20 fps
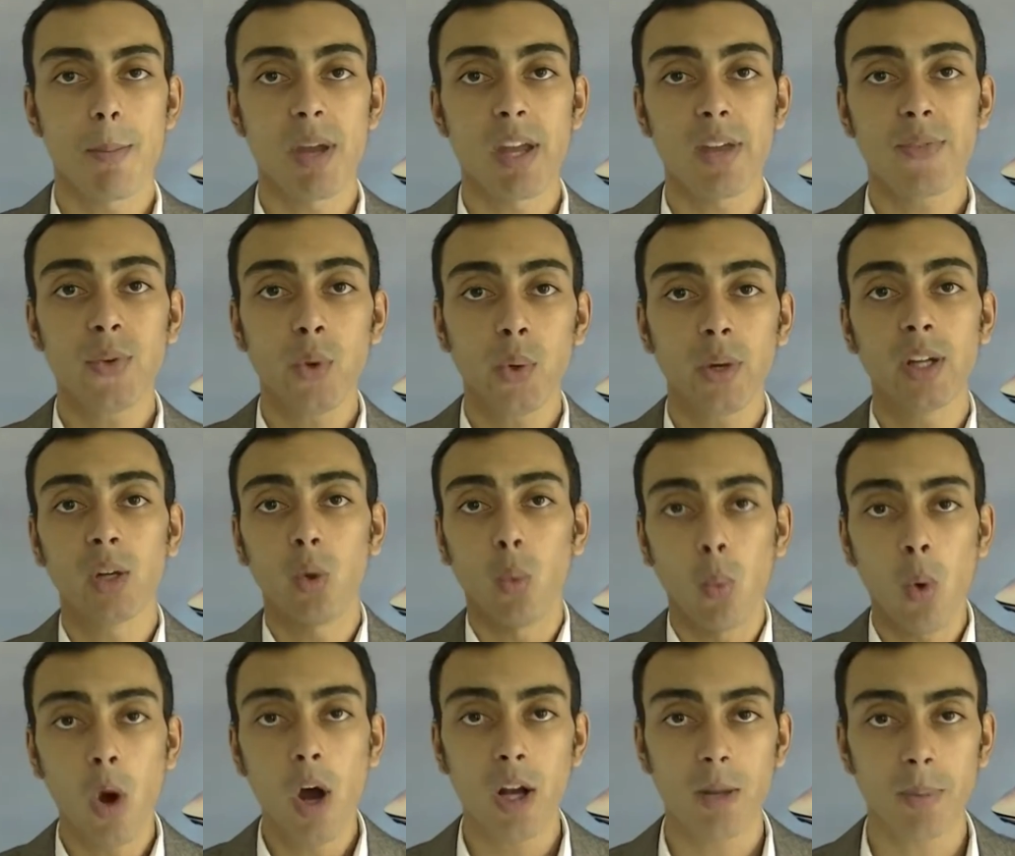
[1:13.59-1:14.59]
If you're in a
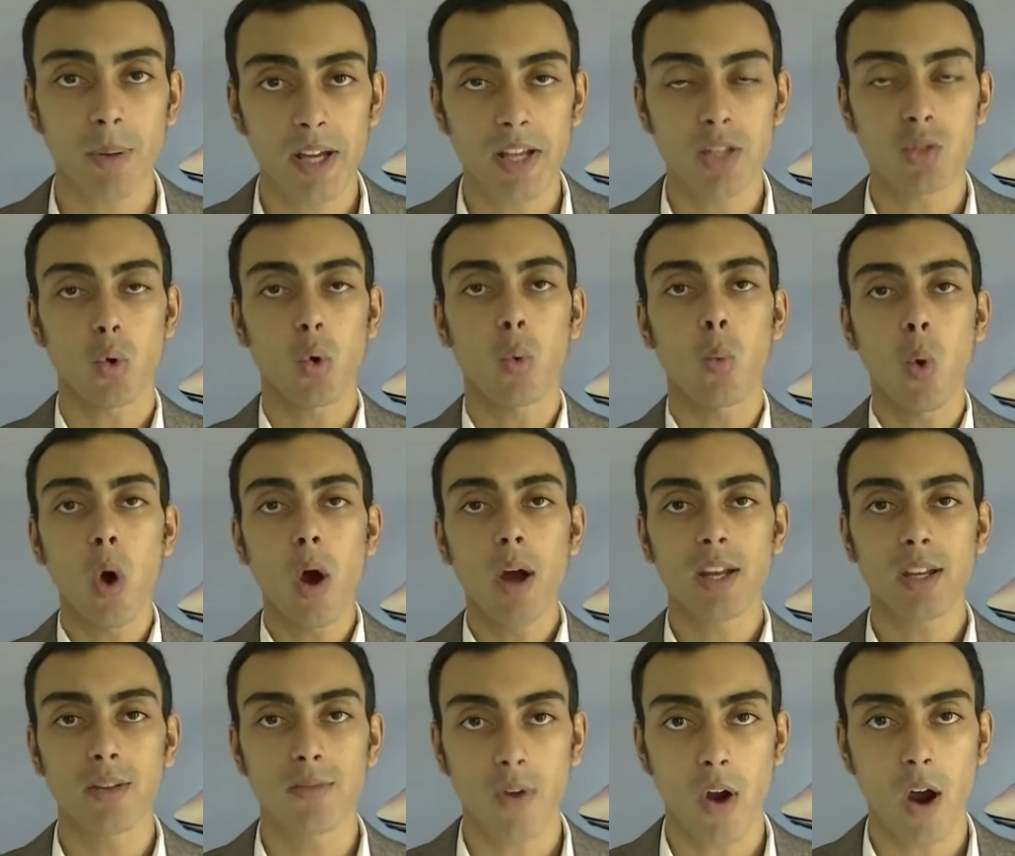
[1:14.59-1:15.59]
workplace or a
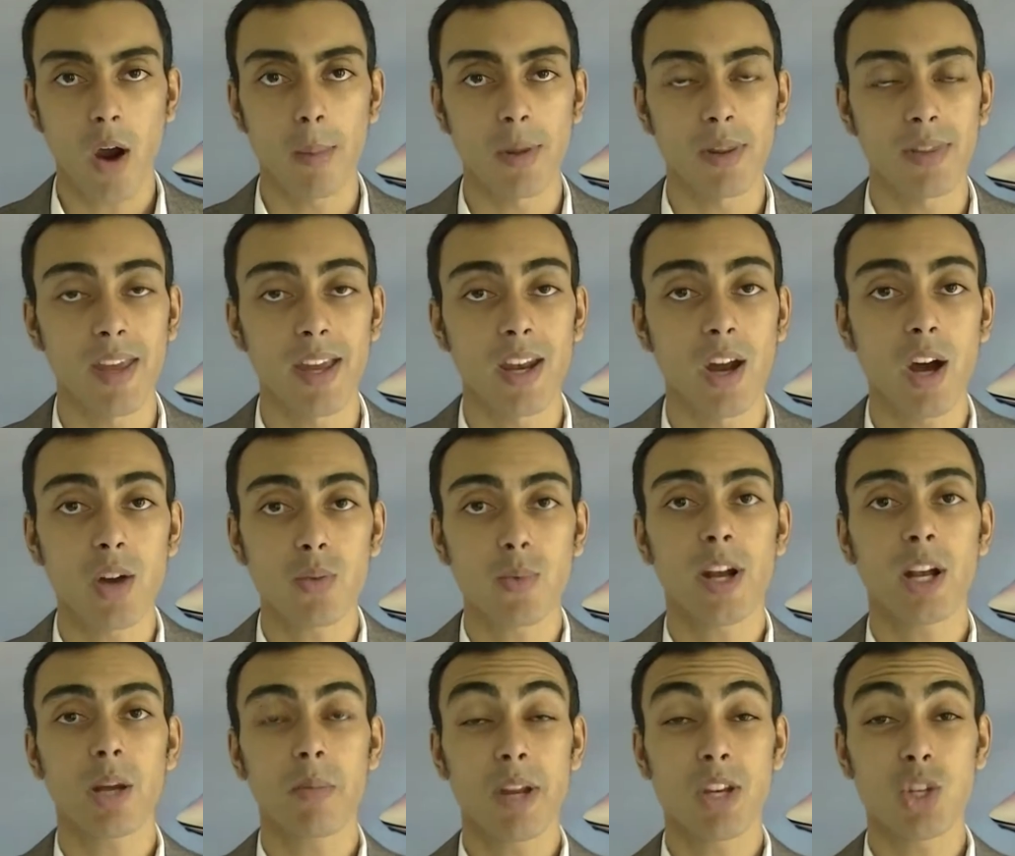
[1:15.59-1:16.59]
work environment, then I'd
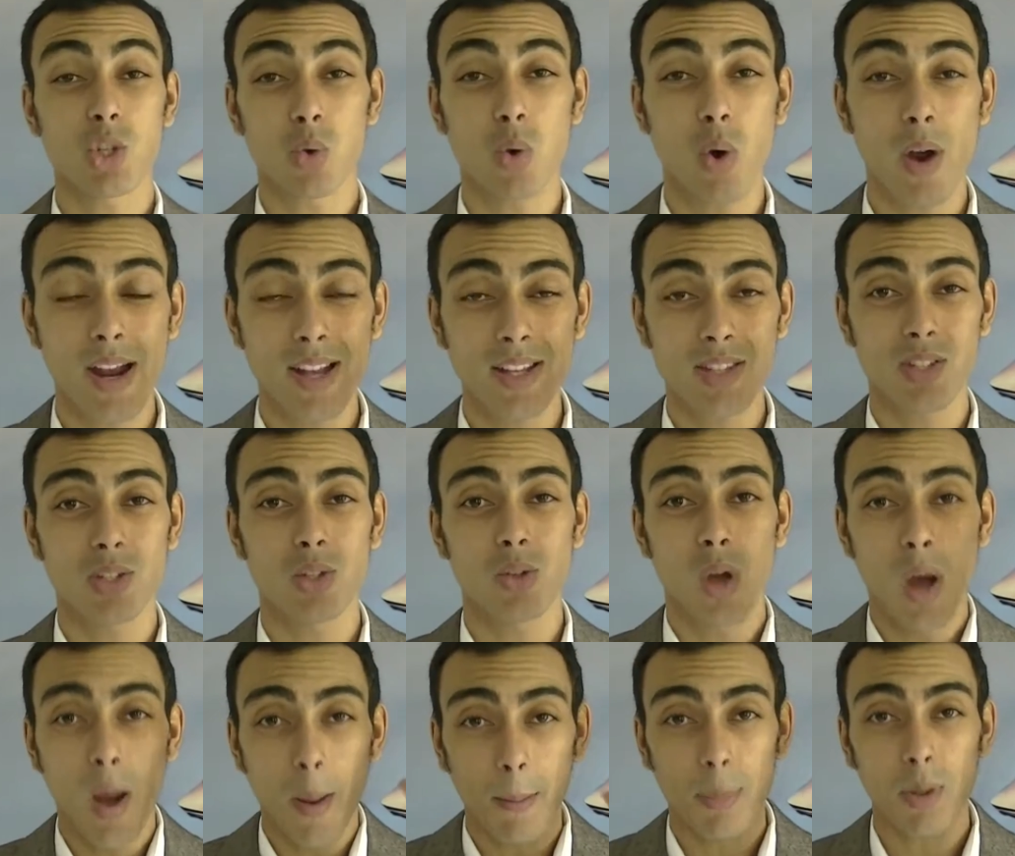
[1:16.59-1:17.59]
recommend trying
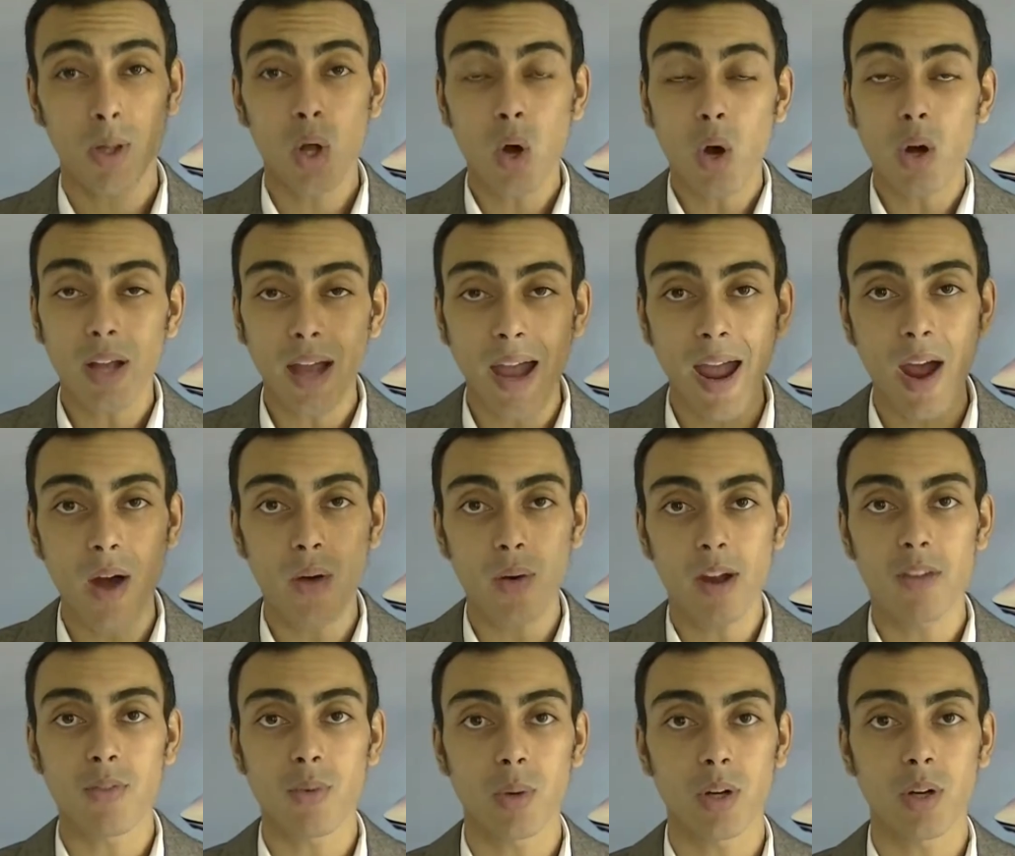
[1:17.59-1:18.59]
to block
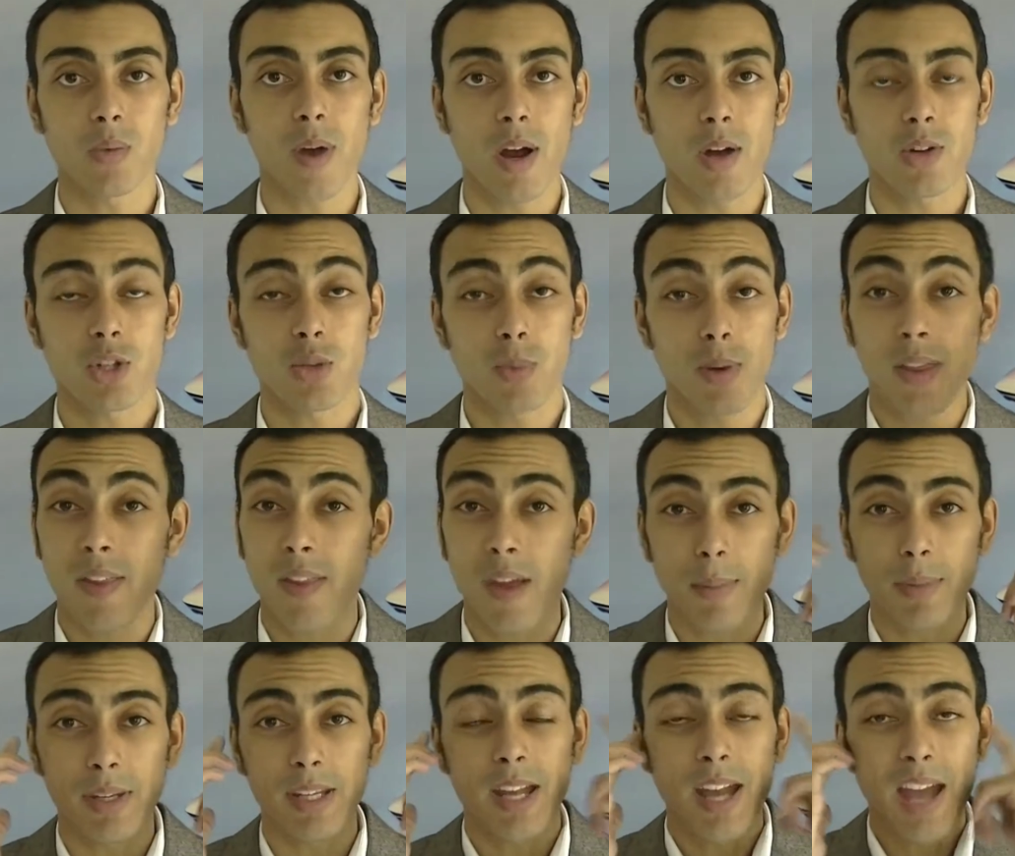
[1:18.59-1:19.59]
out everyone around you, whether
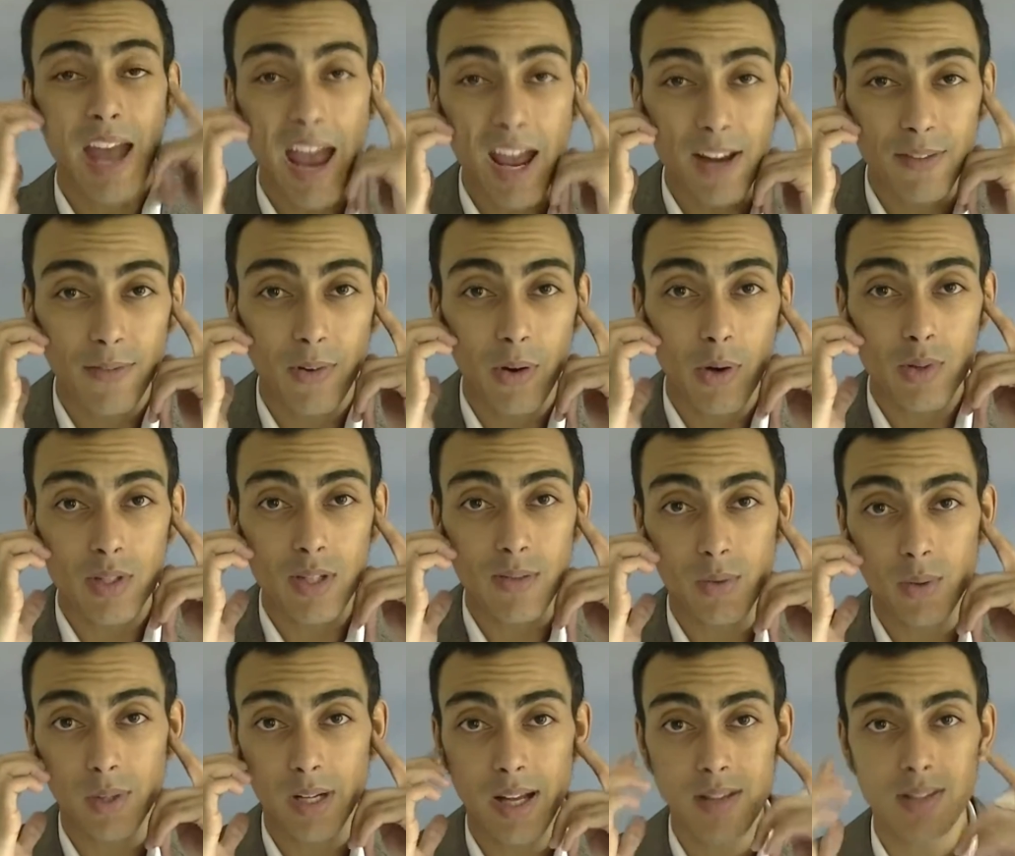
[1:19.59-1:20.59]
that be headphones if
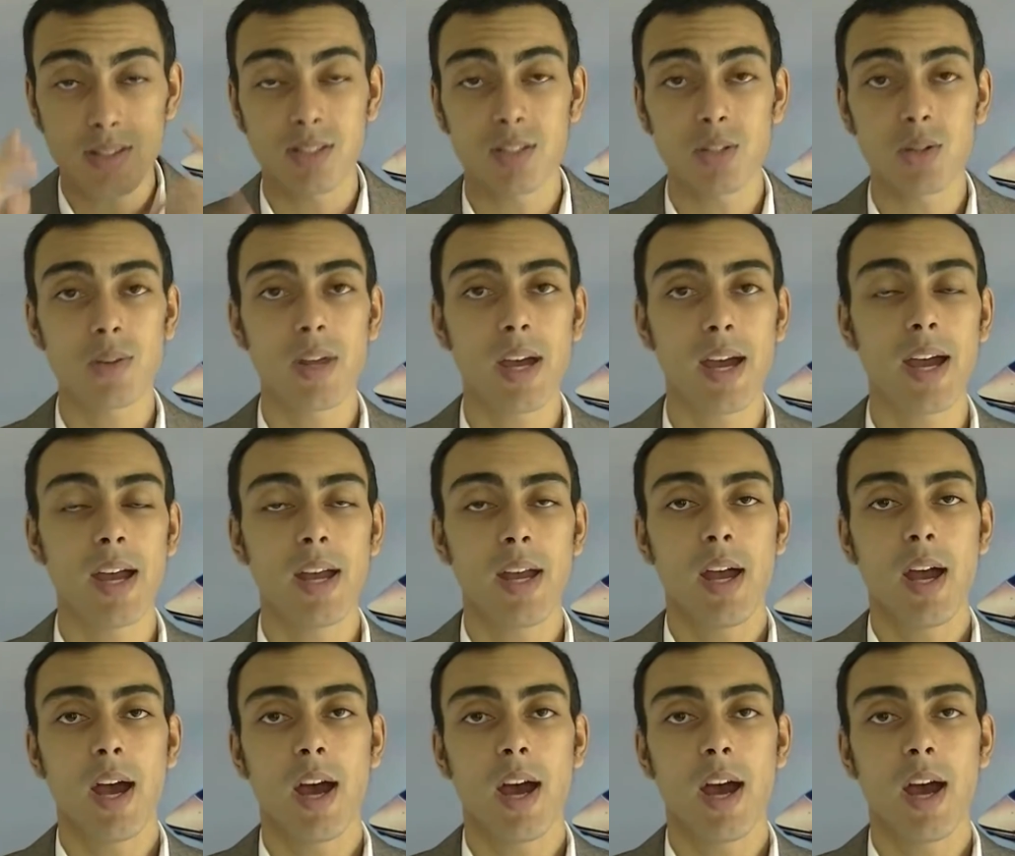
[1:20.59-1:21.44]
you're allowed to do that.